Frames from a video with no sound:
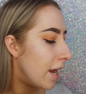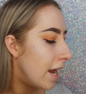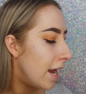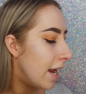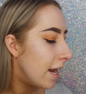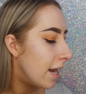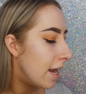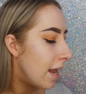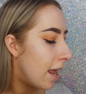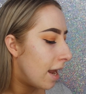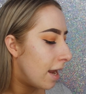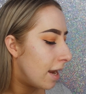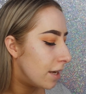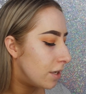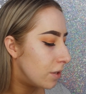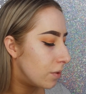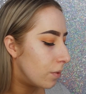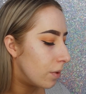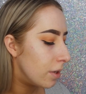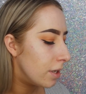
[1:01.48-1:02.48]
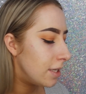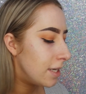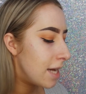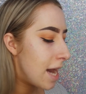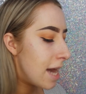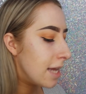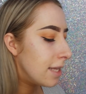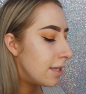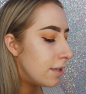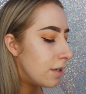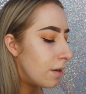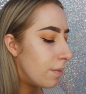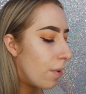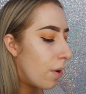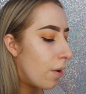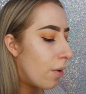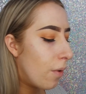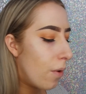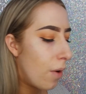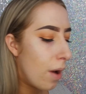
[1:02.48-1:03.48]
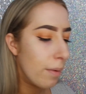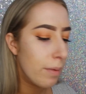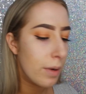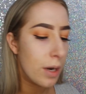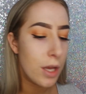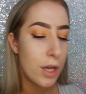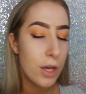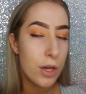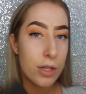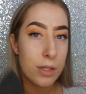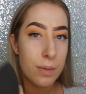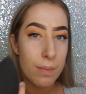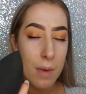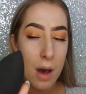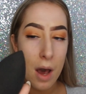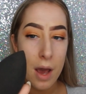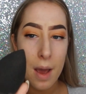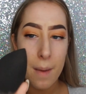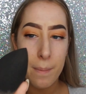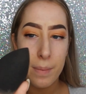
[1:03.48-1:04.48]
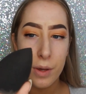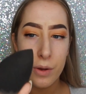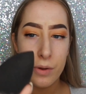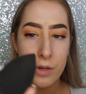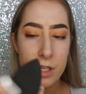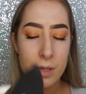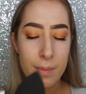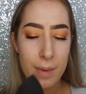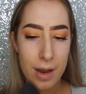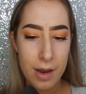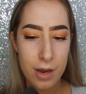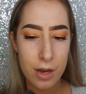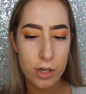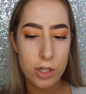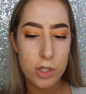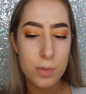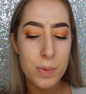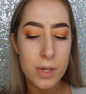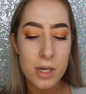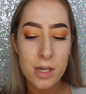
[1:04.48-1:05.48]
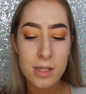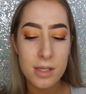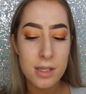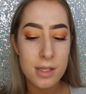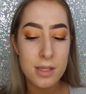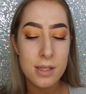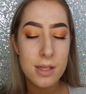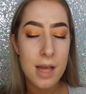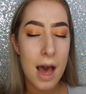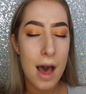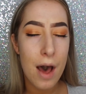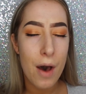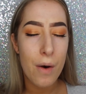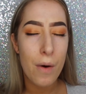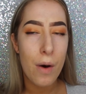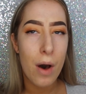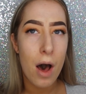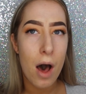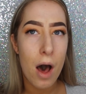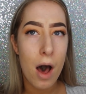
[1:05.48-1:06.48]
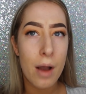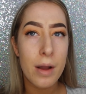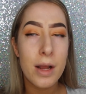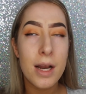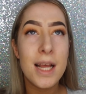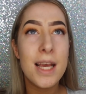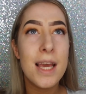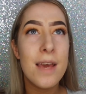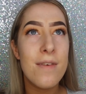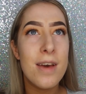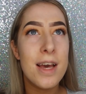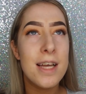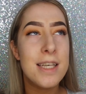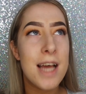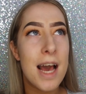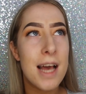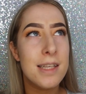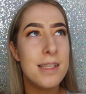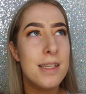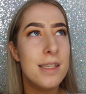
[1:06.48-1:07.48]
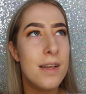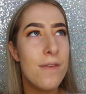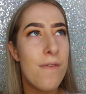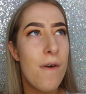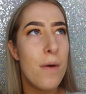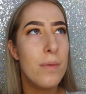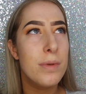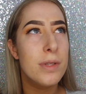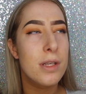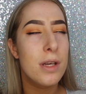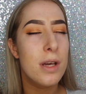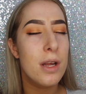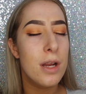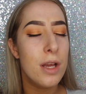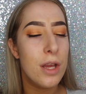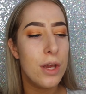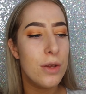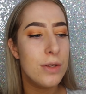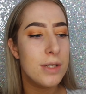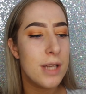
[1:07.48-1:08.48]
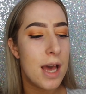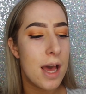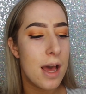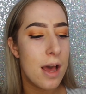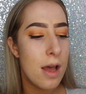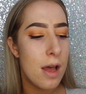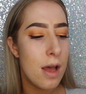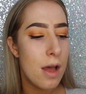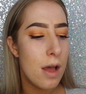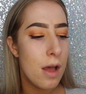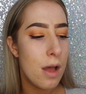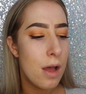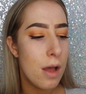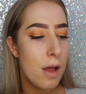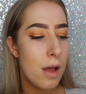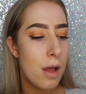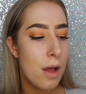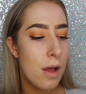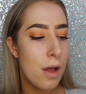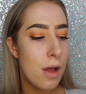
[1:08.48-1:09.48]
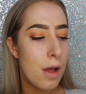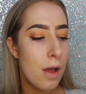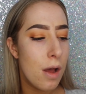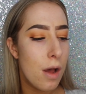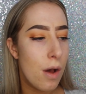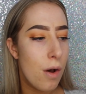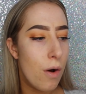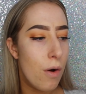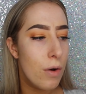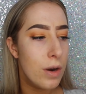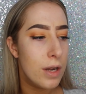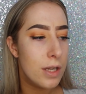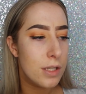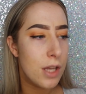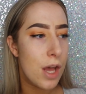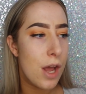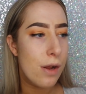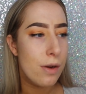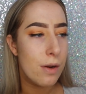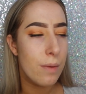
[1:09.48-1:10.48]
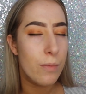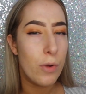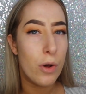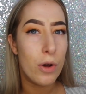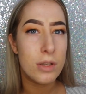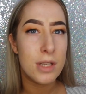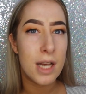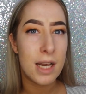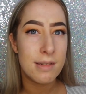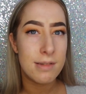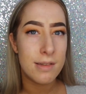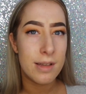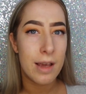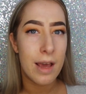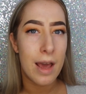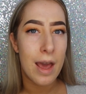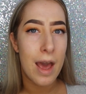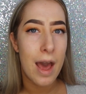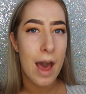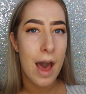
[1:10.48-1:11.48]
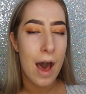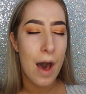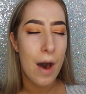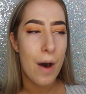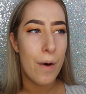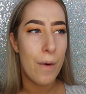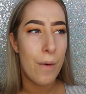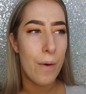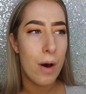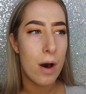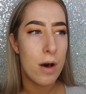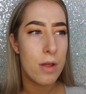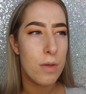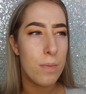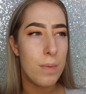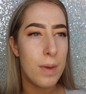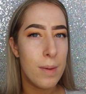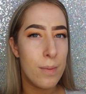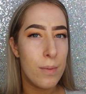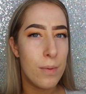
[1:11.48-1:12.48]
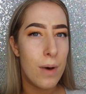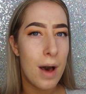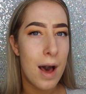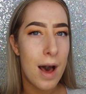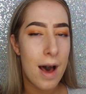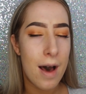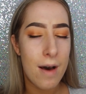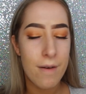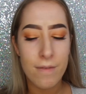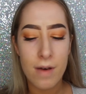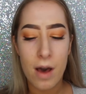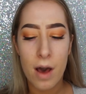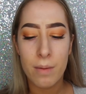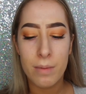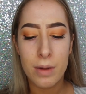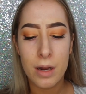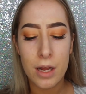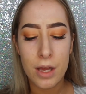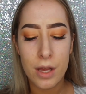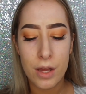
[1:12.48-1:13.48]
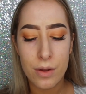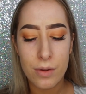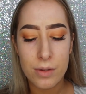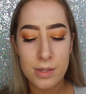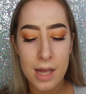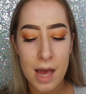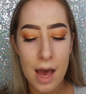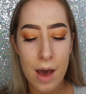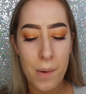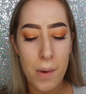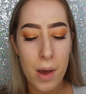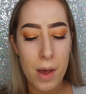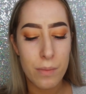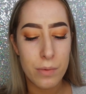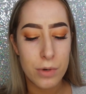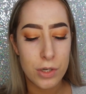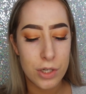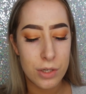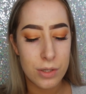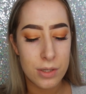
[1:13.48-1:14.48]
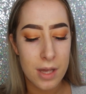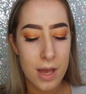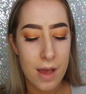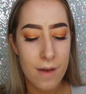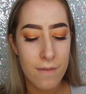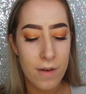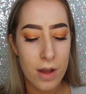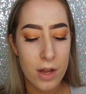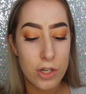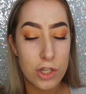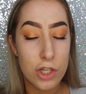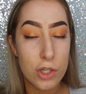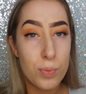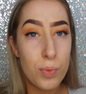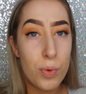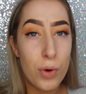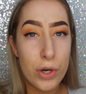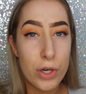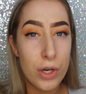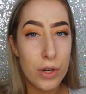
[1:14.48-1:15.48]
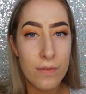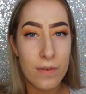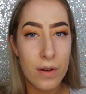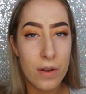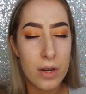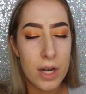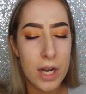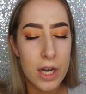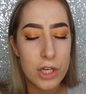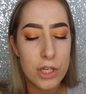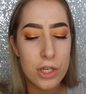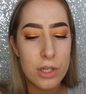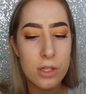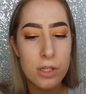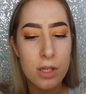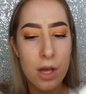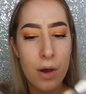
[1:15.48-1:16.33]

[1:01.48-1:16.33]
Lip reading: got it in a little tester bottle, I'm going to use my beauty blender, just because this is how I'm going to give it a test, as if I was going to use it on its own. I'm not testing it how other people have. I'm going to use it how I would use it if I just bought a new foundation.